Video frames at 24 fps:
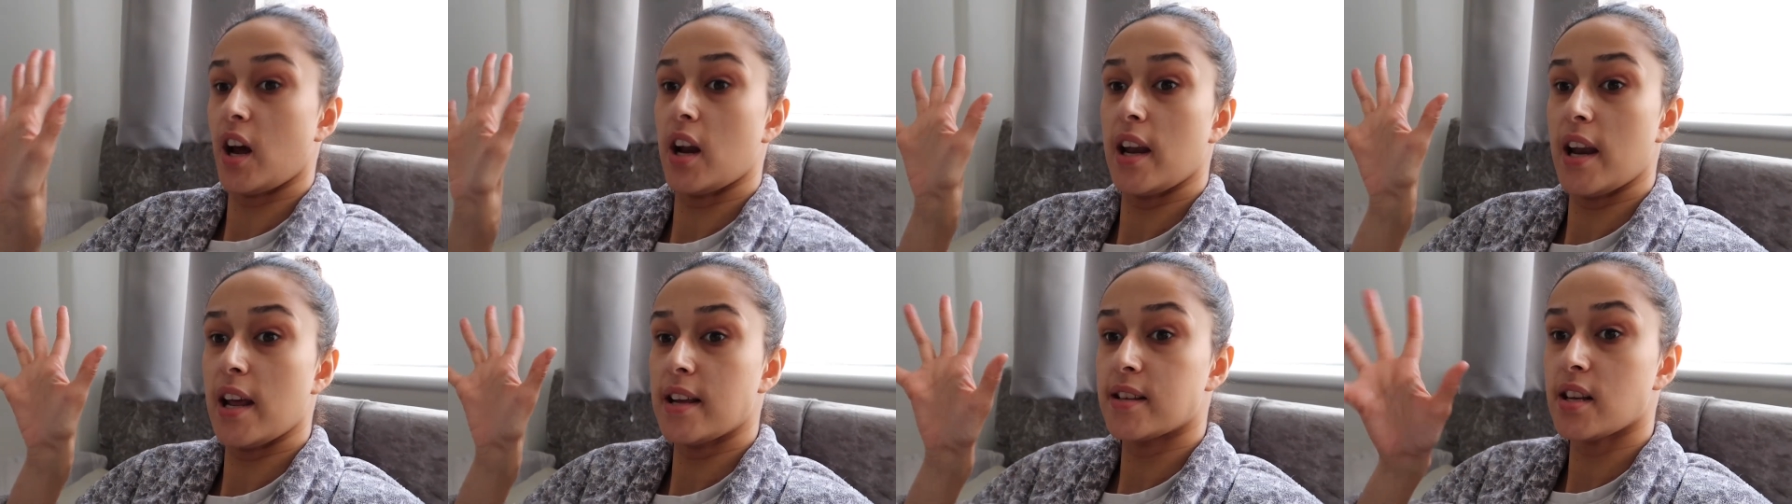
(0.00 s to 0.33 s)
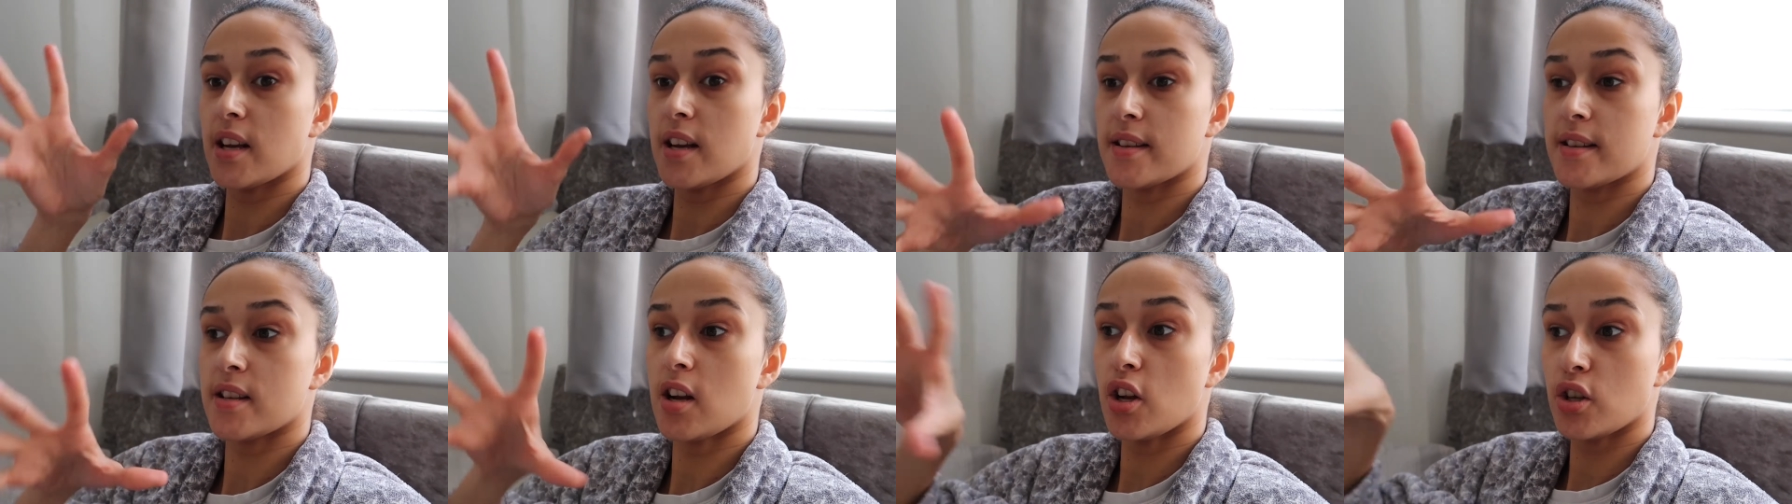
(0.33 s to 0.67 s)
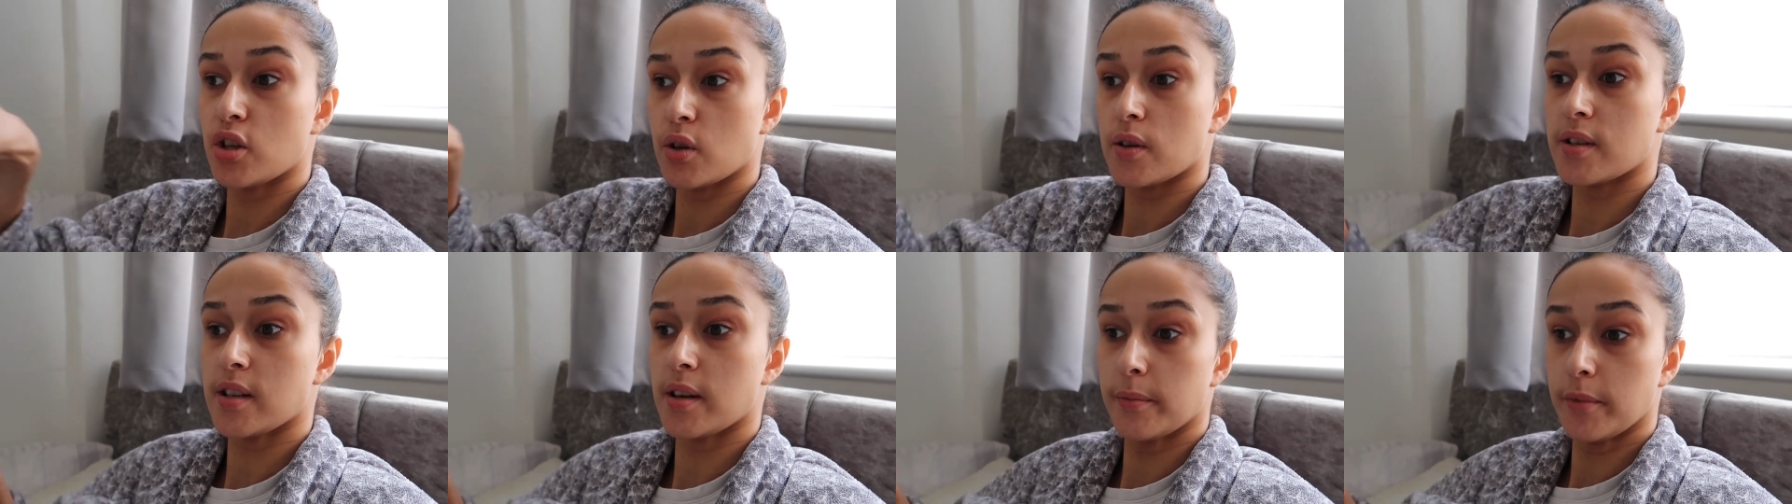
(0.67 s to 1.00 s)
unless I start
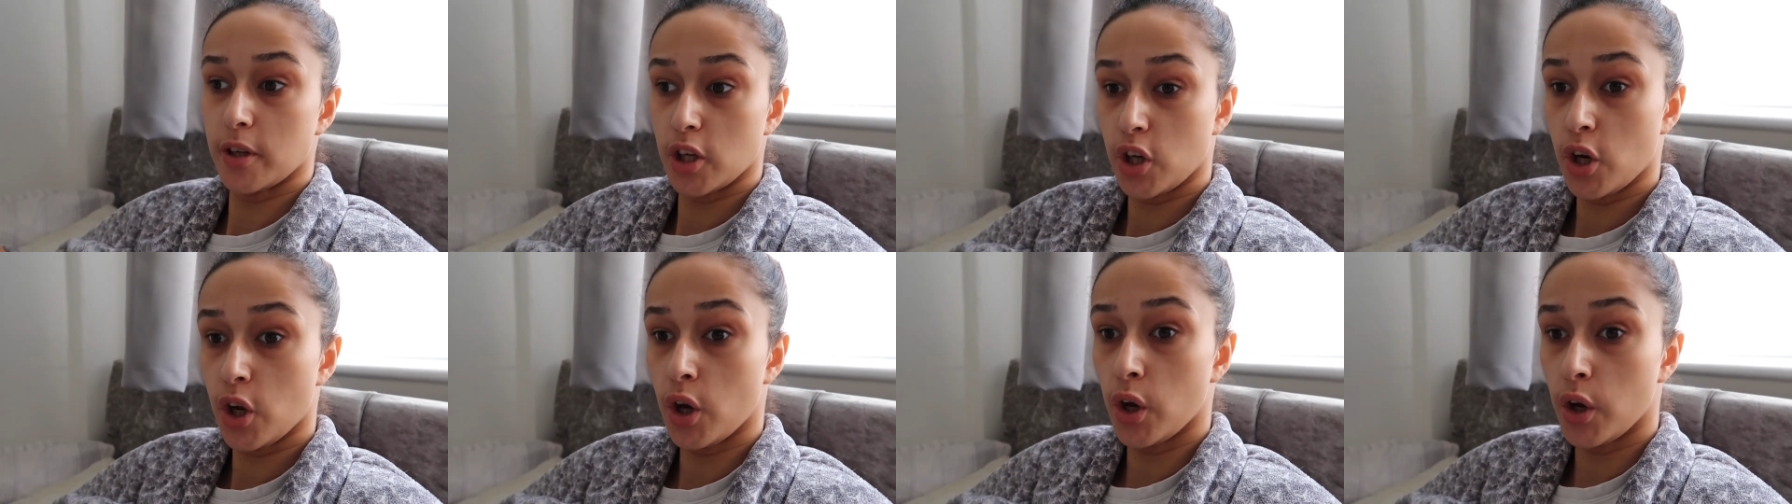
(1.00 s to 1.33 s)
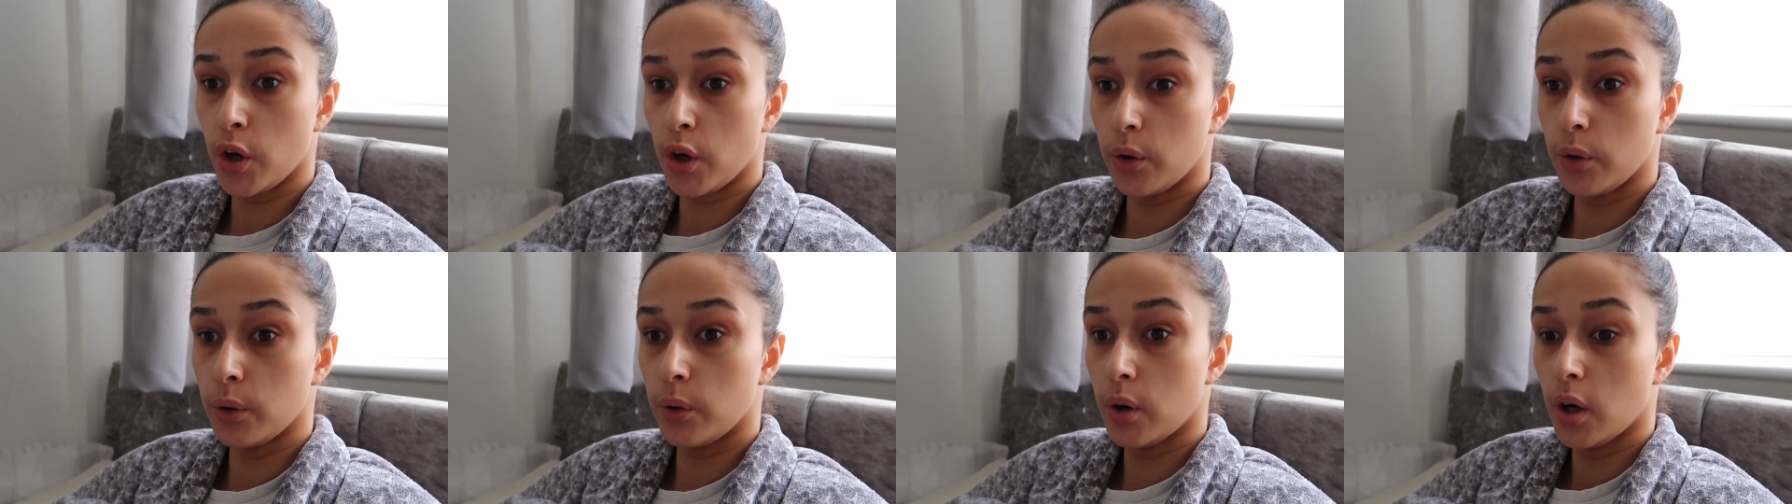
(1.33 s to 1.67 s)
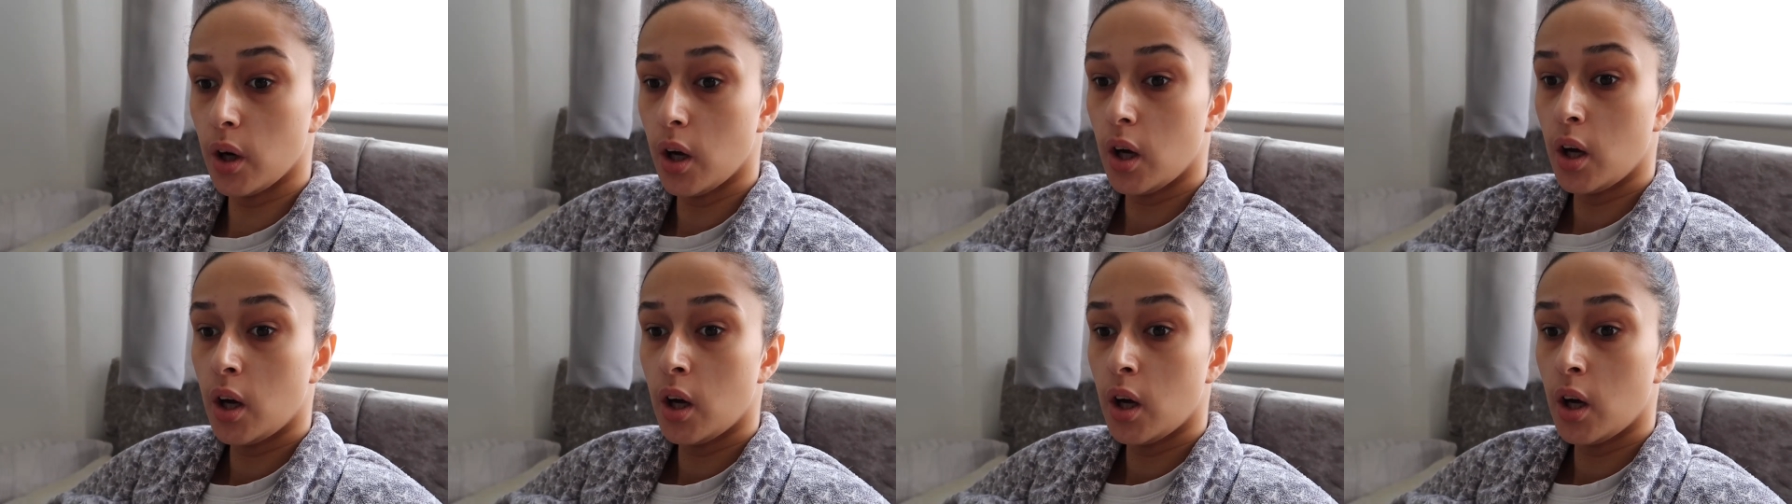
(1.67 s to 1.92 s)
doing something new